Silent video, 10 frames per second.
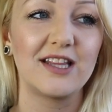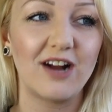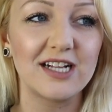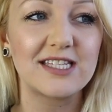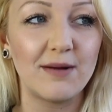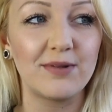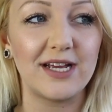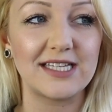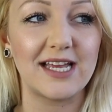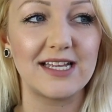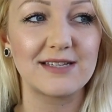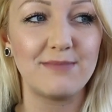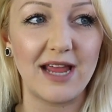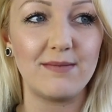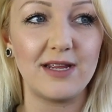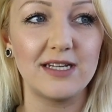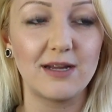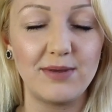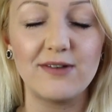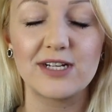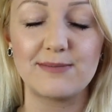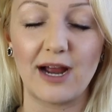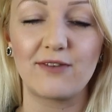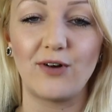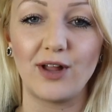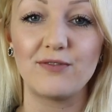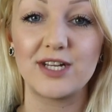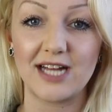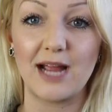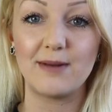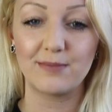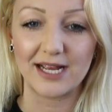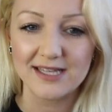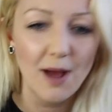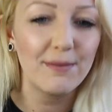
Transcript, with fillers: There are some places, maybe, to be respectful of the time and place.